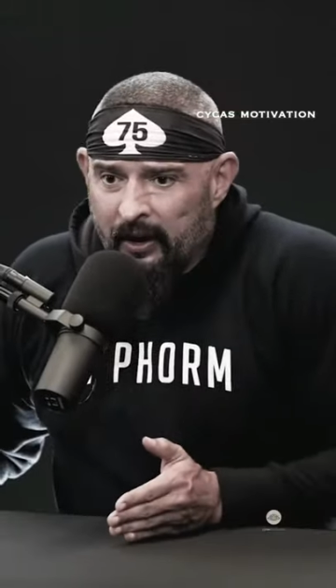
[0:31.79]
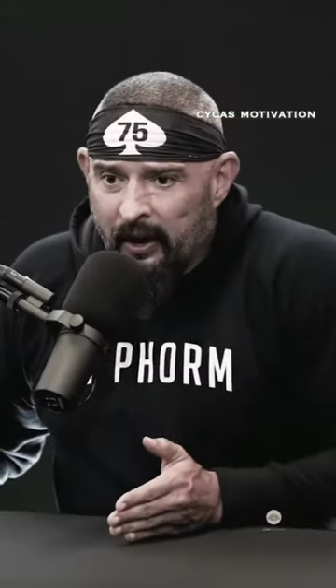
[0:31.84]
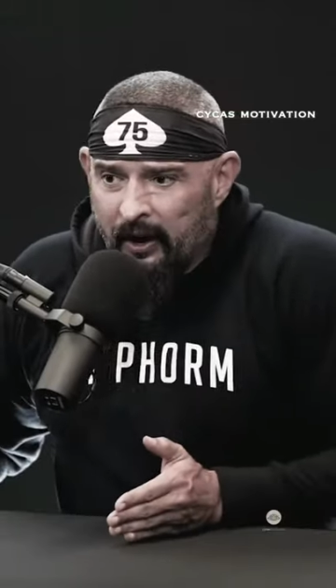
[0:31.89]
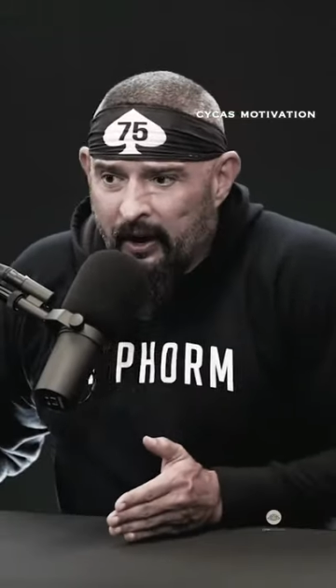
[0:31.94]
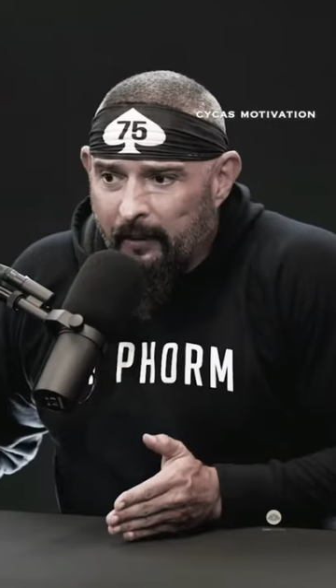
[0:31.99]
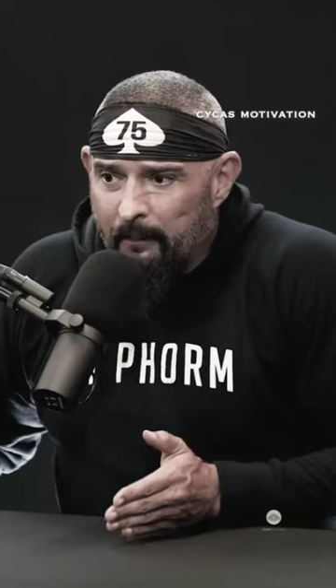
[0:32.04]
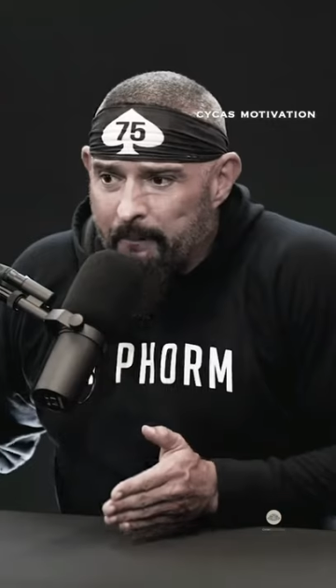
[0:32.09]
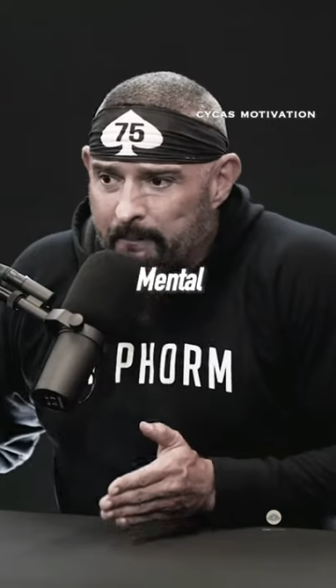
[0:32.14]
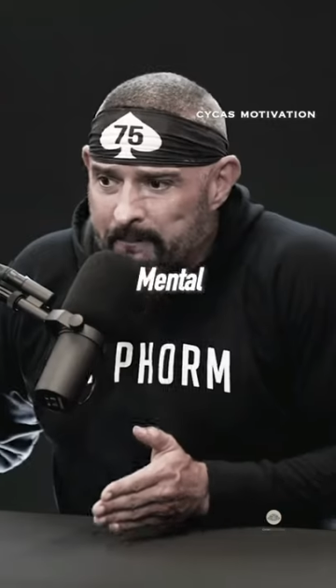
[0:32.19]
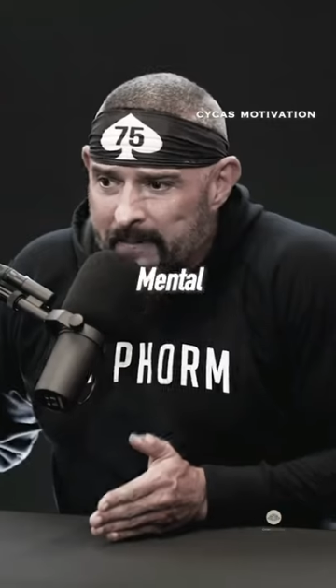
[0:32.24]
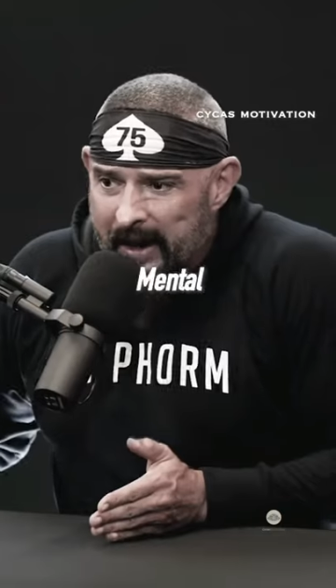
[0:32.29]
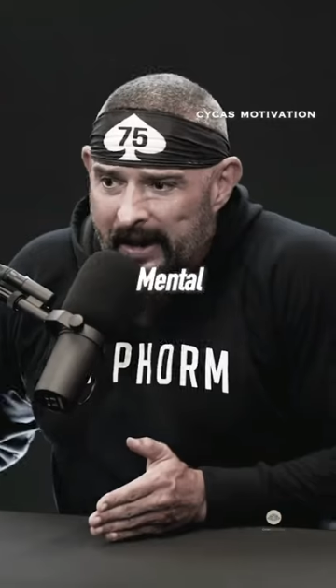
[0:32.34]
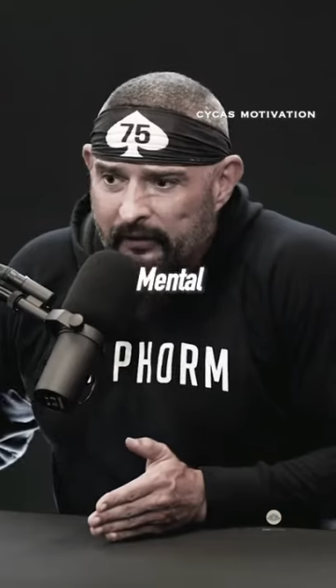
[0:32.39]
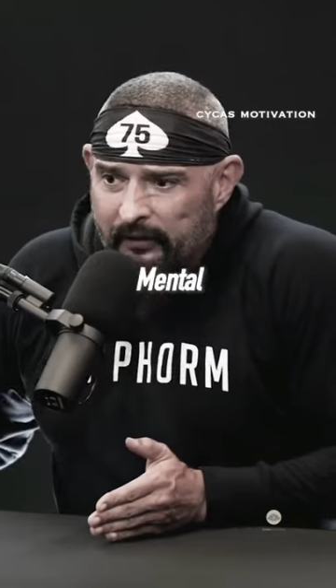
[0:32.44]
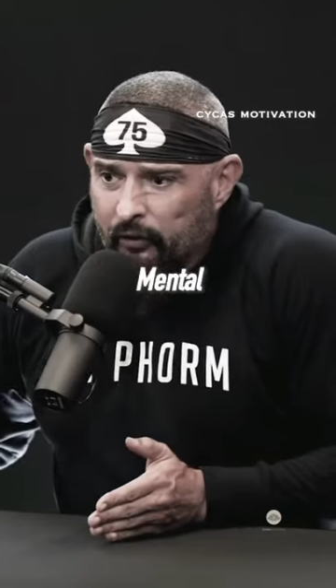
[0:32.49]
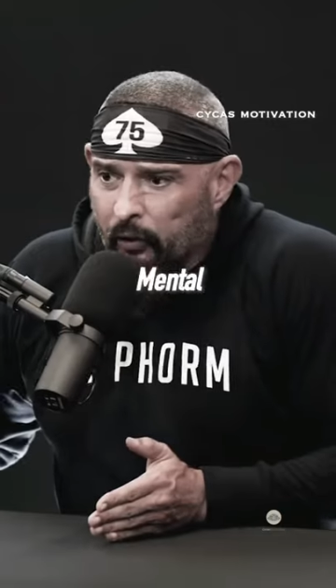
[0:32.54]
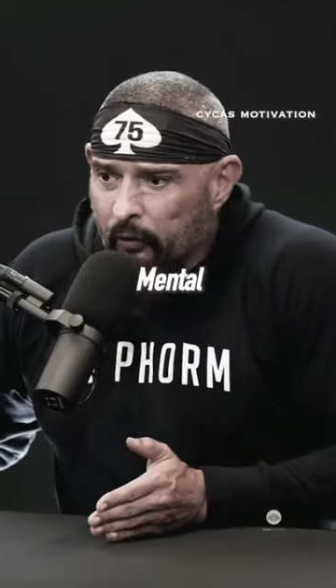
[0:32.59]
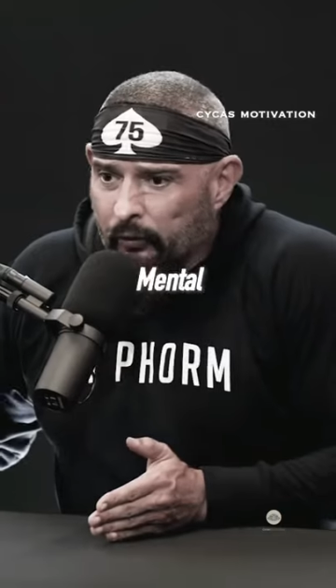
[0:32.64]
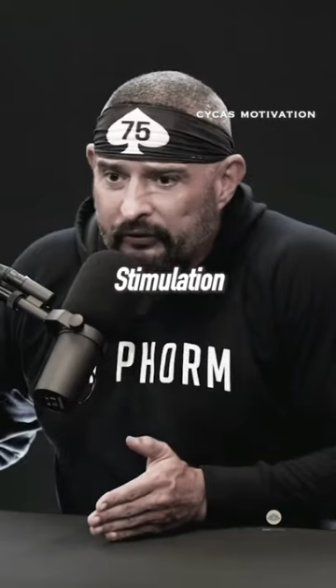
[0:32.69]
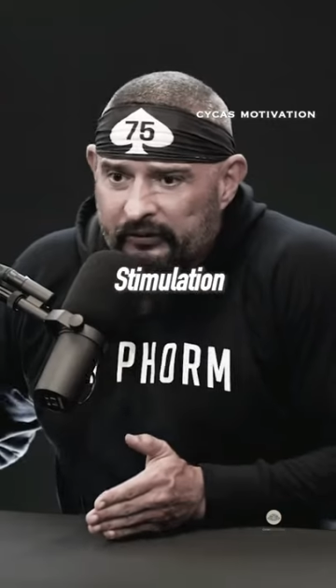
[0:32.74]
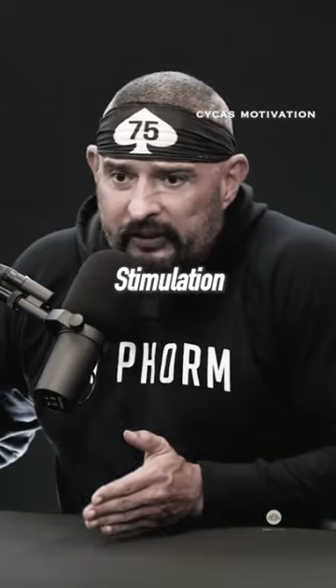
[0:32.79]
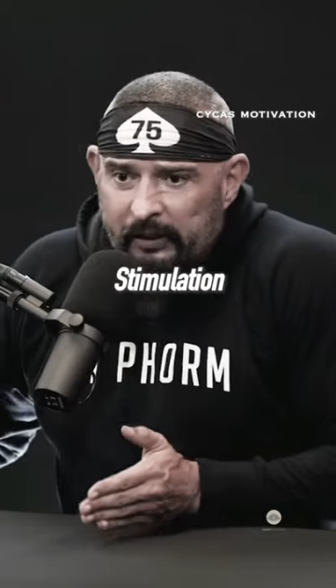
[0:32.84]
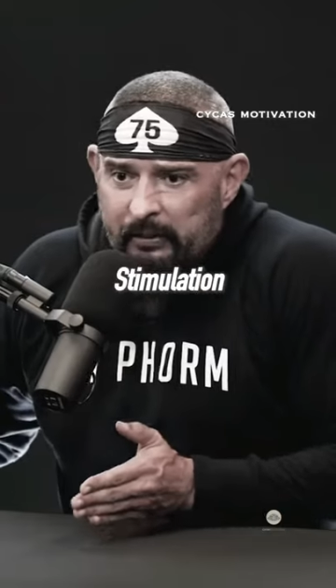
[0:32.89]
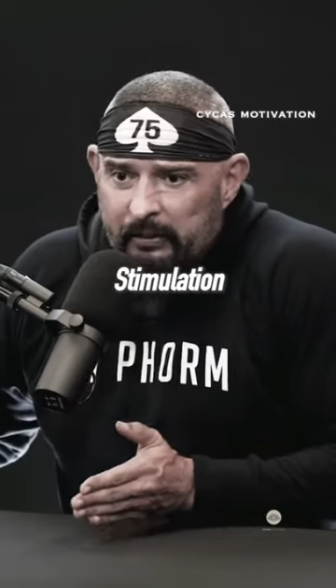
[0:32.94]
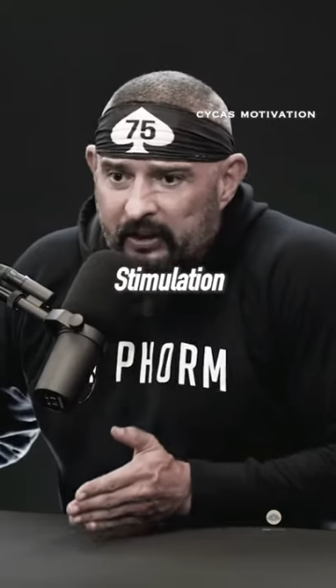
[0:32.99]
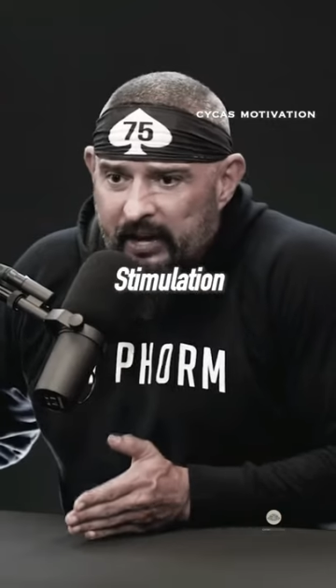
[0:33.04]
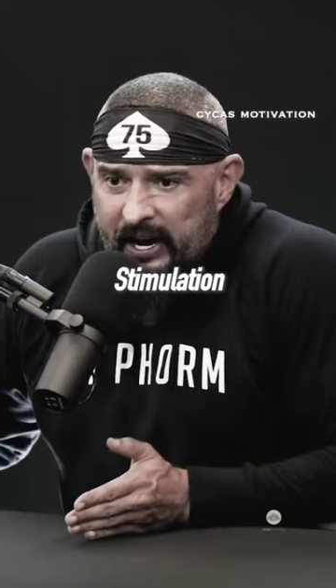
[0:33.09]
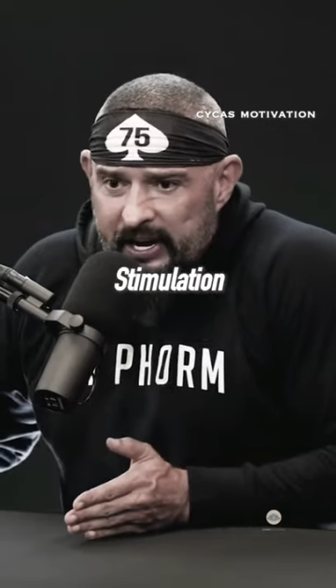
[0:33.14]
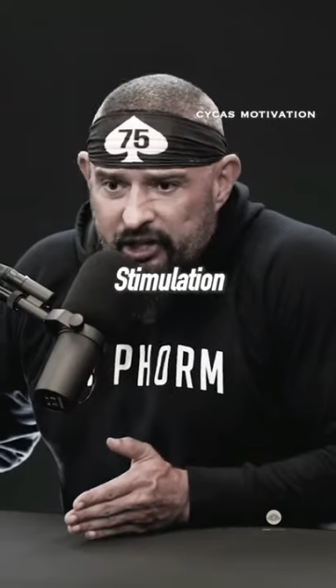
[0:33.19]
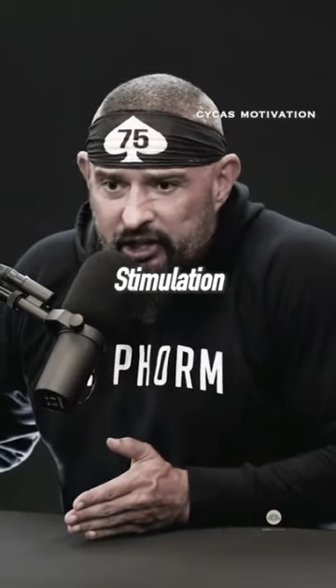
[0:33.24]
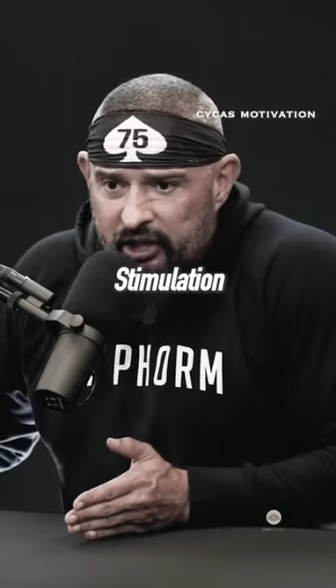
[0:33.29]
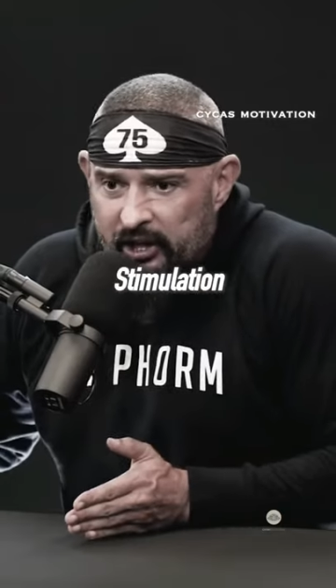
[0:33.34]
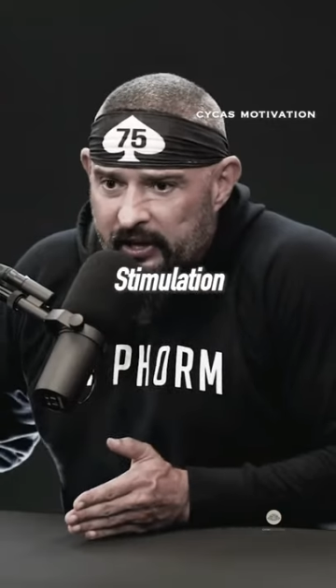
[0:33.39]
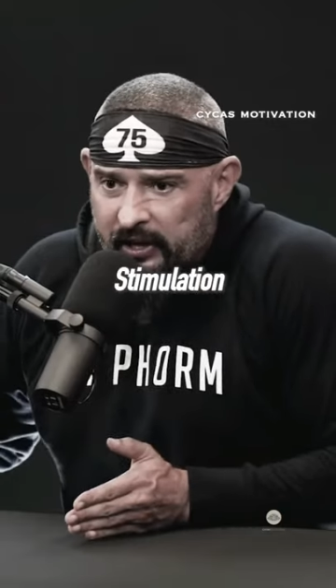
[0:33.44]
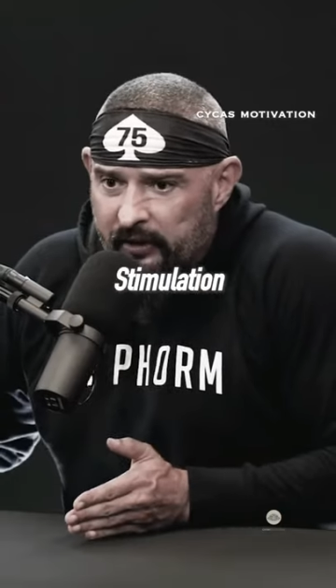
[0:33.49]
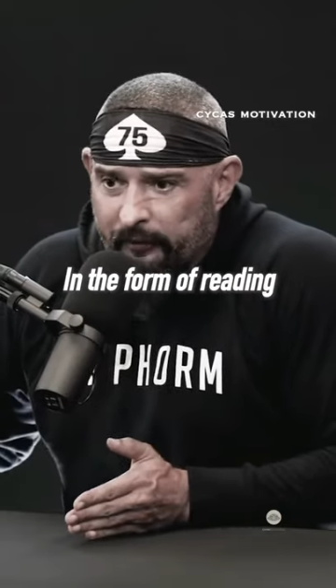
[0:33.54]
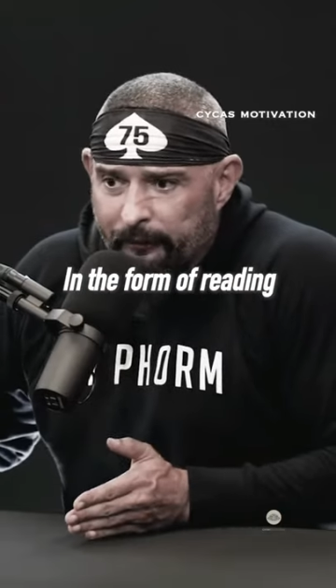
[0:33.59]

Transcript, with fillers: uh, mental stimulation